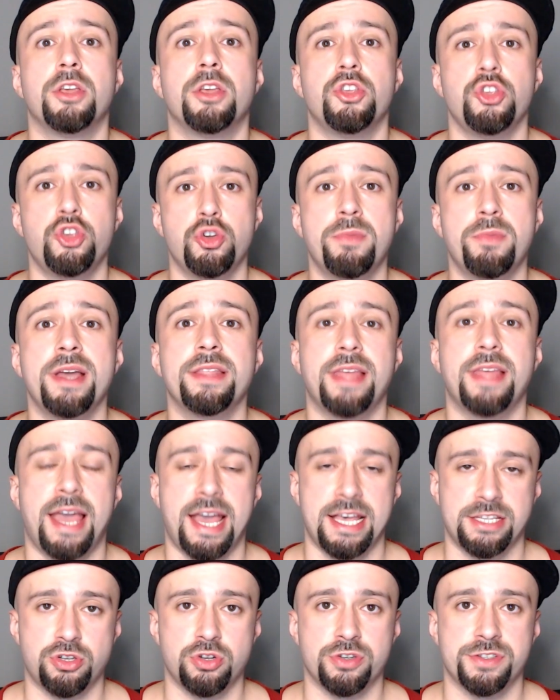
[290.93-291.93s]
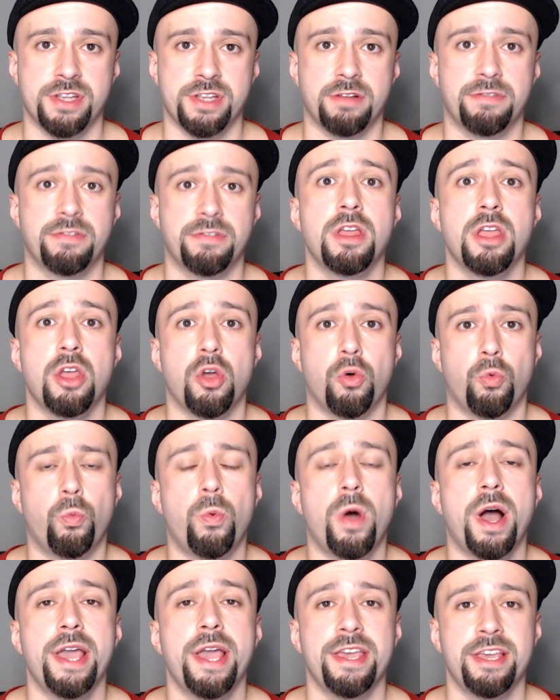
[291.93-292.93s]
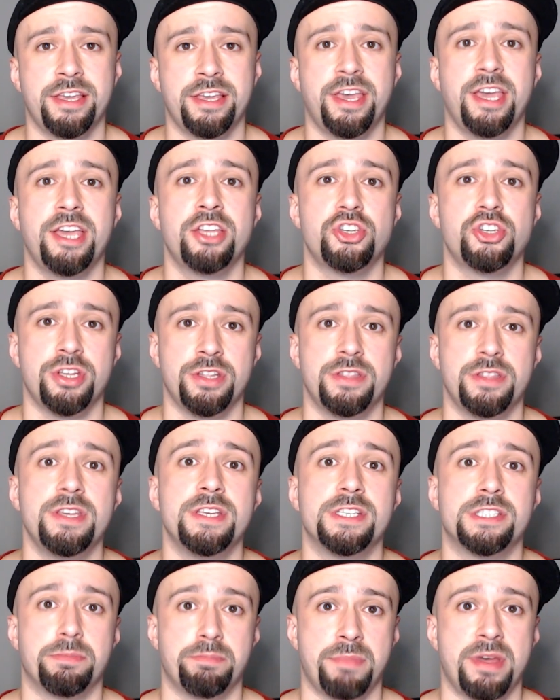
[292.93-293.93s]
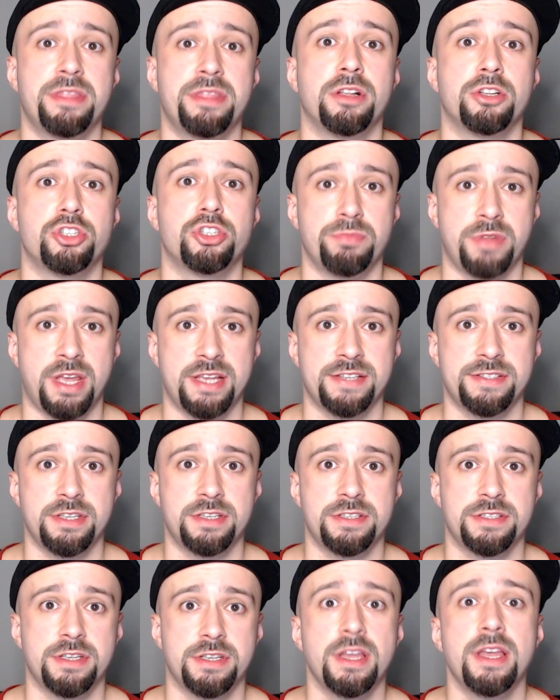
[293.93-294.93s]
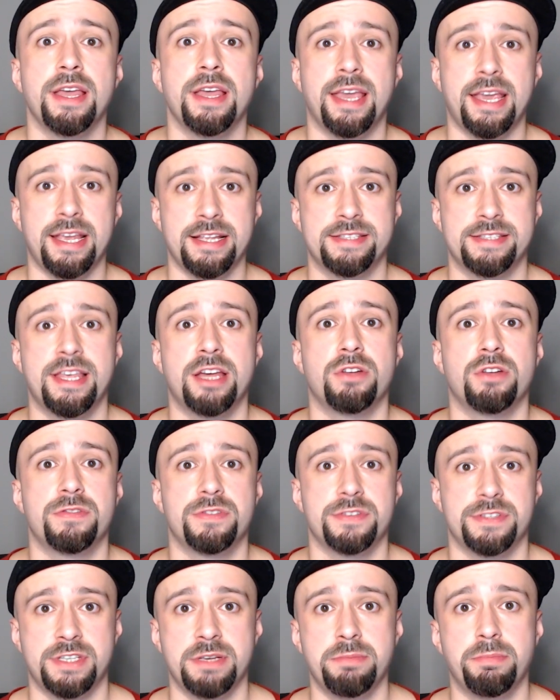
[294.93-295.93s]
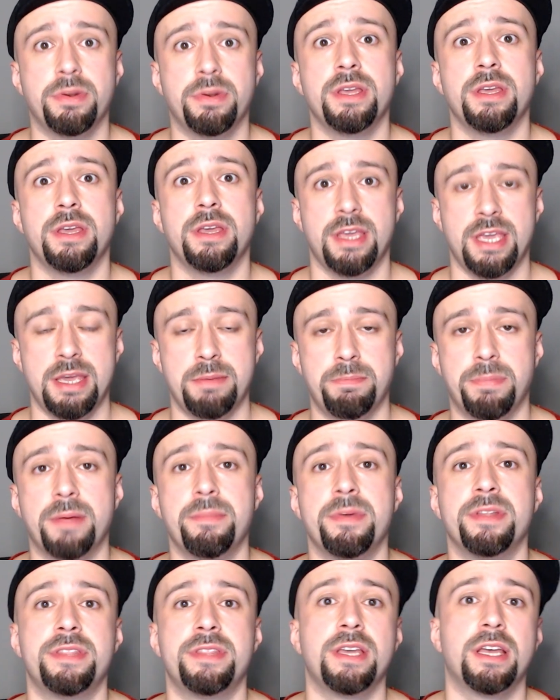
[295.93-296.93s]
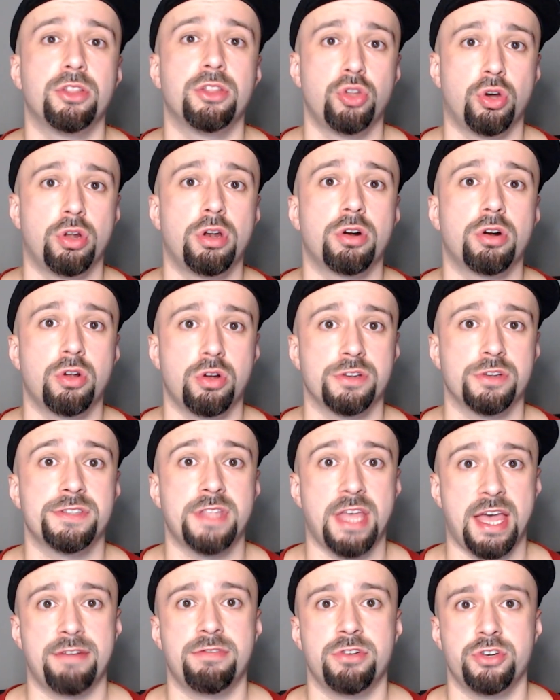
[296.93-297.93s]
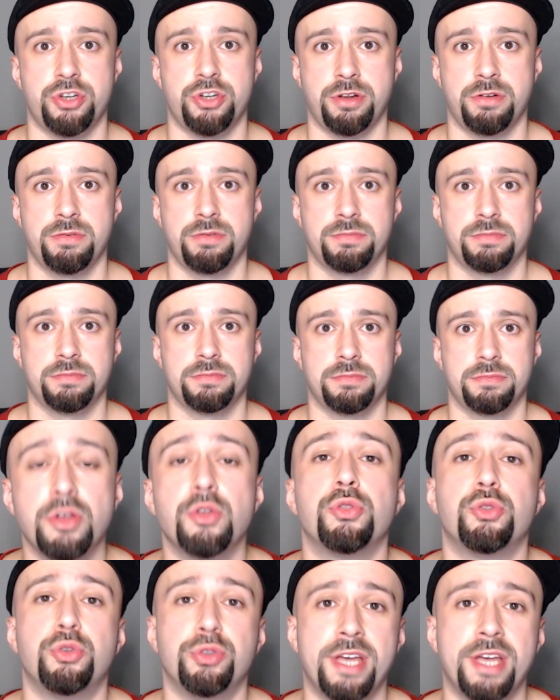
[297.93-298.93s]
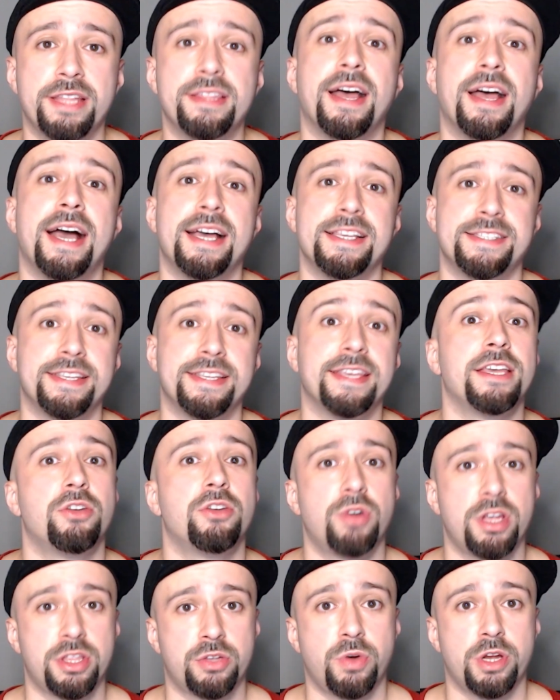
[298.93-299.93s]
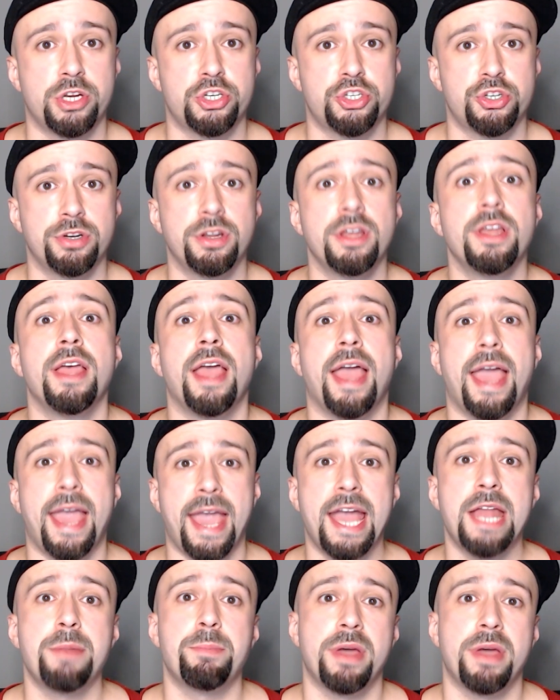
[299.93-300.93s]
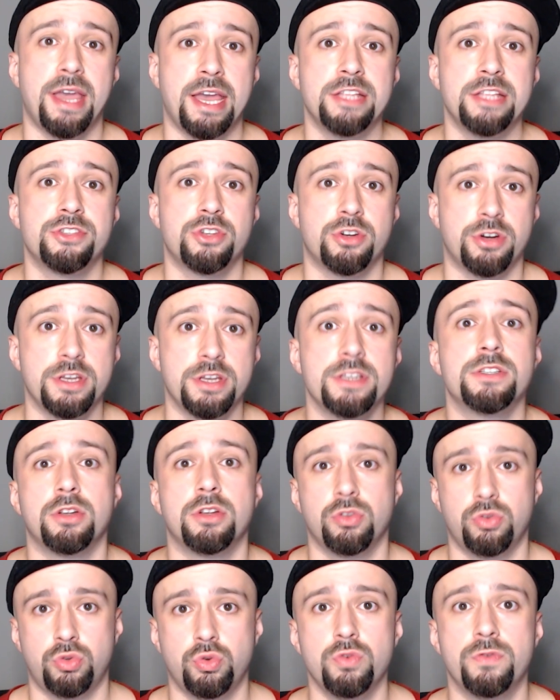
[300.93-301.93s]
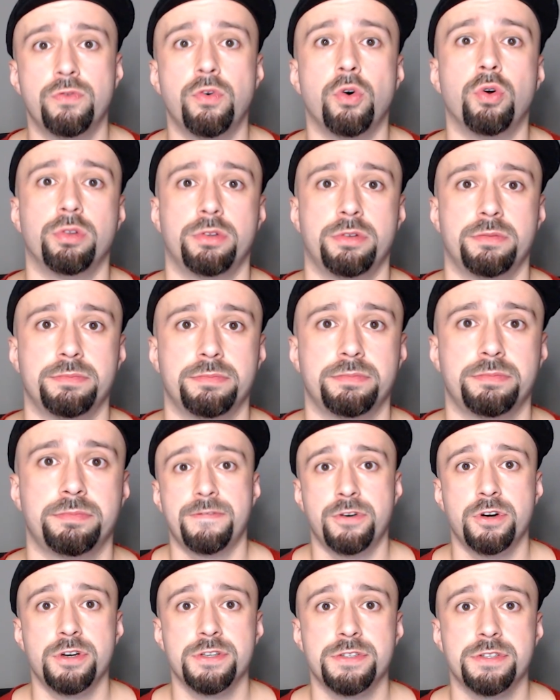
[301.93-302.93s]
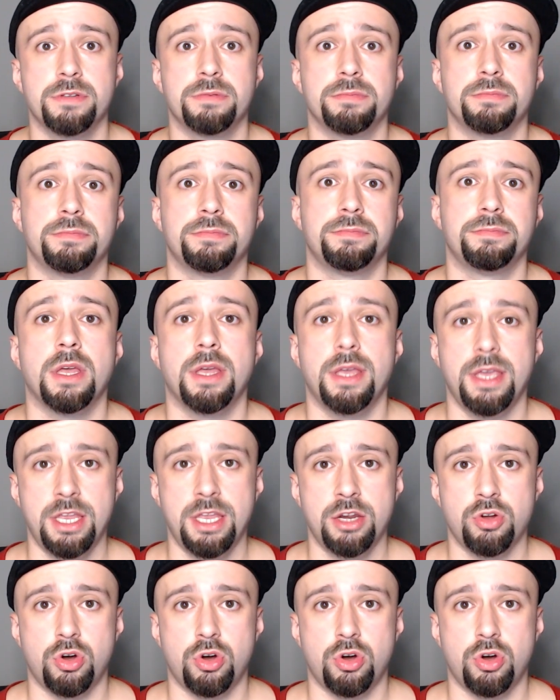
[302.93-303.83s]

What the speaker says: You might ask yourself, why engage in these mental gymnastics instead of simply implementing a dollar cost averaging? To that, I say great question, and my answer is twofold. First, in